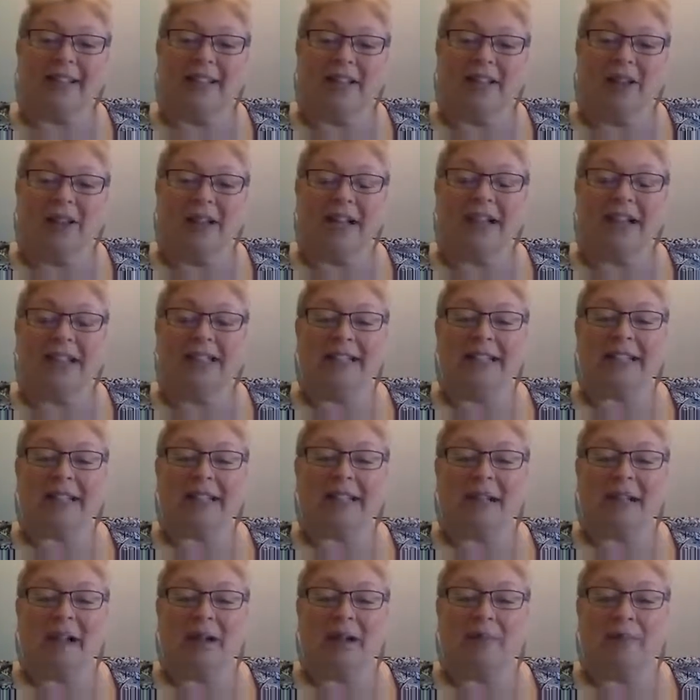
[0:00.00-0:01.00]

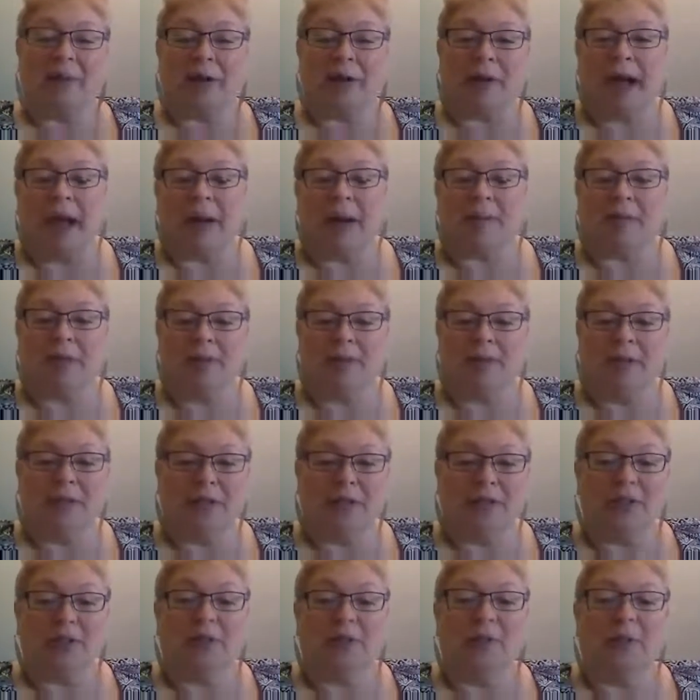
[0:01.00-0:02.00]
clients, perhaps when
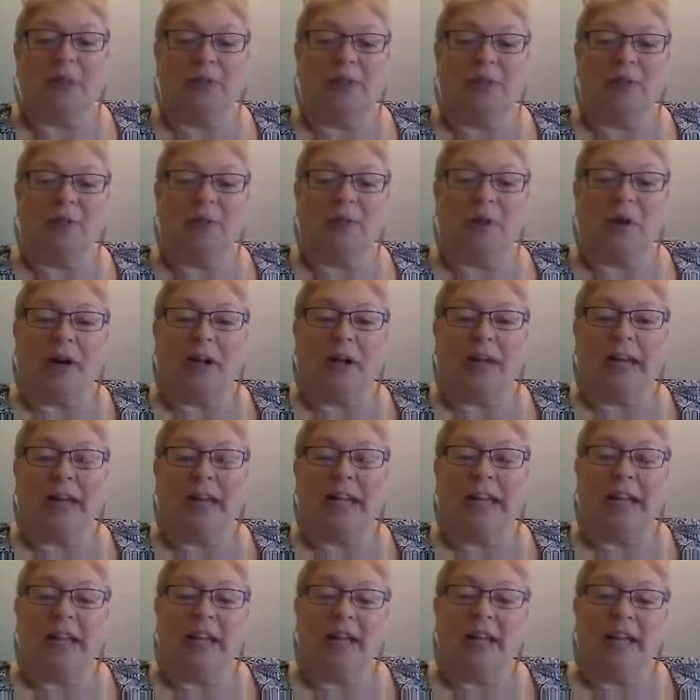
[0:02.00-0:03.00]
you do one-on-one,
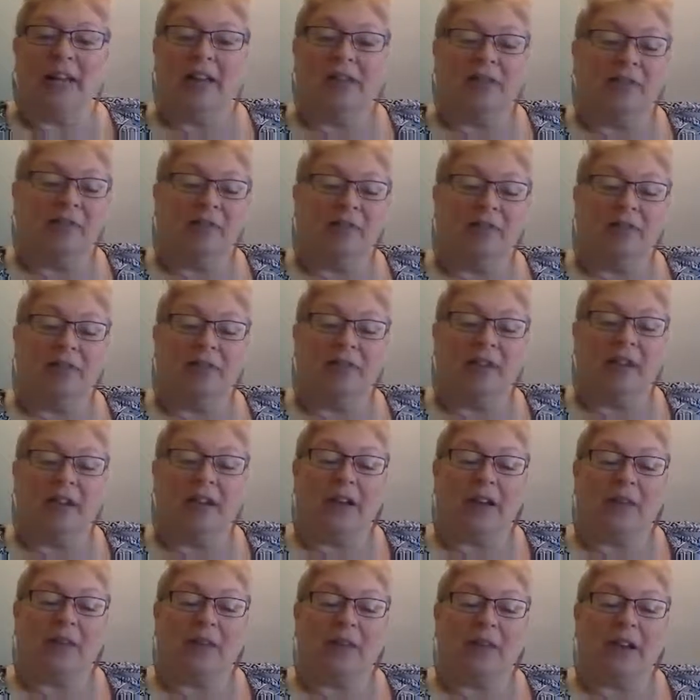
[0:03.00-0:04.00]
if
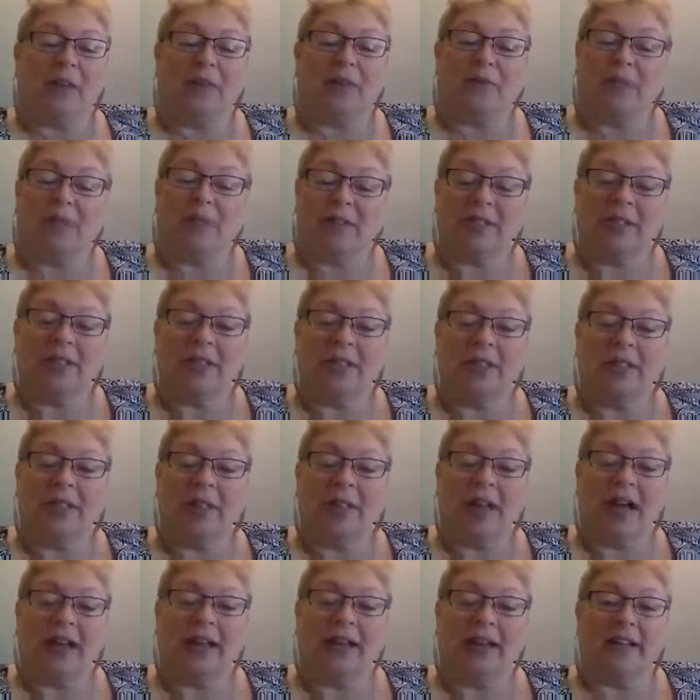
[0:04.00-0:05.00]
they're interested in
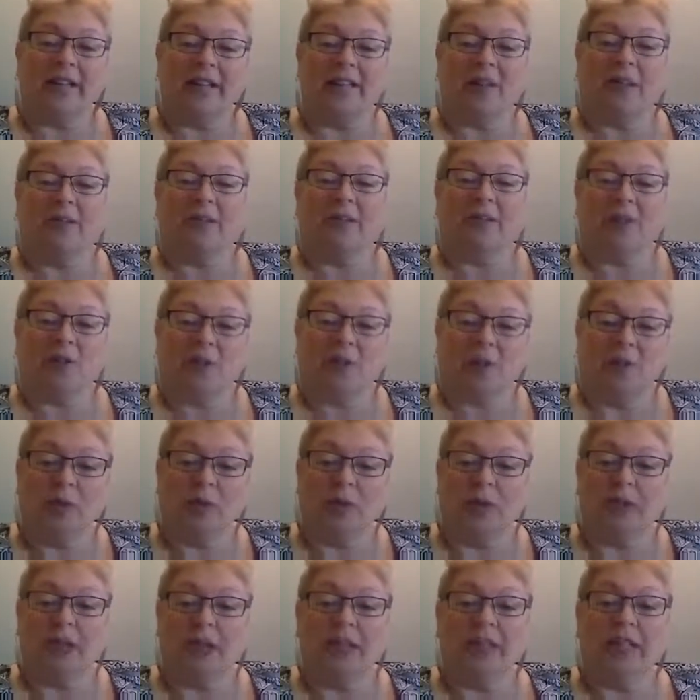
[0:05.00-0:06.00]
that as a
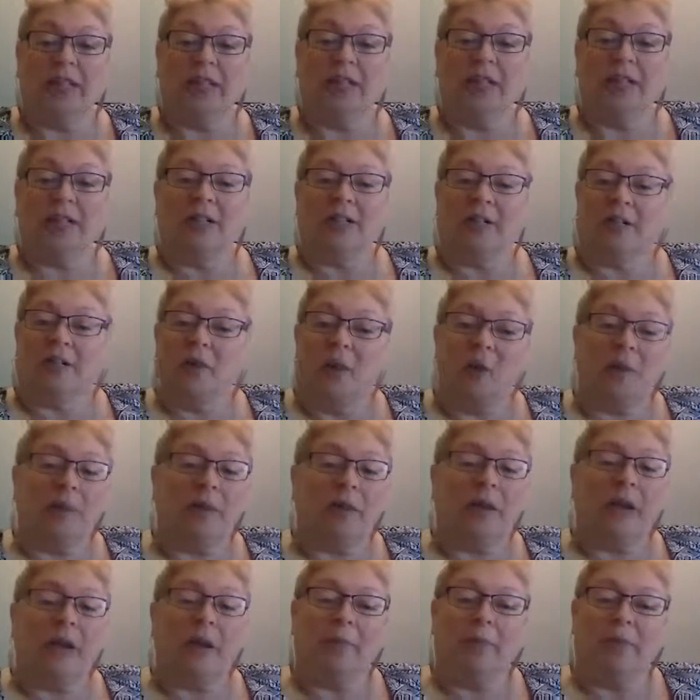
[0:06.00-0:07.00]
tool to
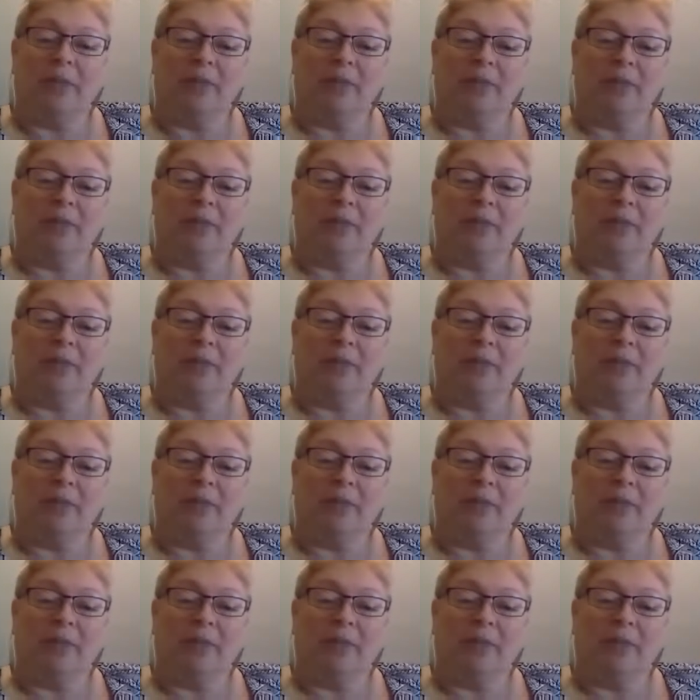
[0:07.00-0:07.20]
open up an